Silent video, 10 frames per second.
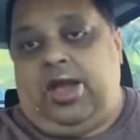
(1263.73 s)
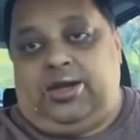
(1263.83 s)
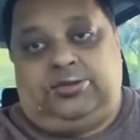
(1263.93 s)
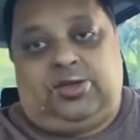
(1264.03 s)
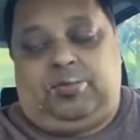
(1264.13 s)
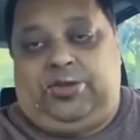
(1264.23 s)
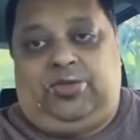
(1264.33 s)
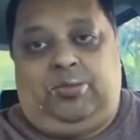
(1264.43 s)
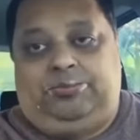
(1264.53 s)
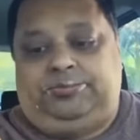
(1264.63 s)
I gotta suck
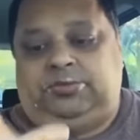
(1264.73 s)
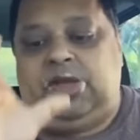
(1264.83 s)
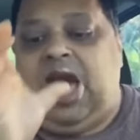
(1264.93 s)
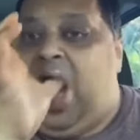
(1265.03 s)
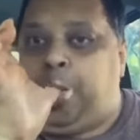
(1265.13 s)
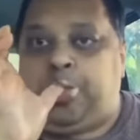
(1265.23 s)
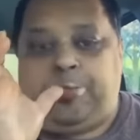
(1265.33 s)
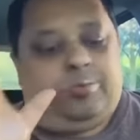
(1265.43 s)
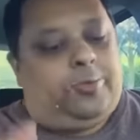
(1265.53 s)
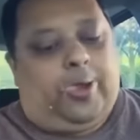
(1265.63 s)
my thumb.
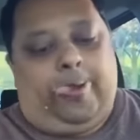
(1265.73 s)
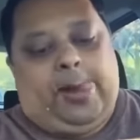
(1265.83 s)
Oh,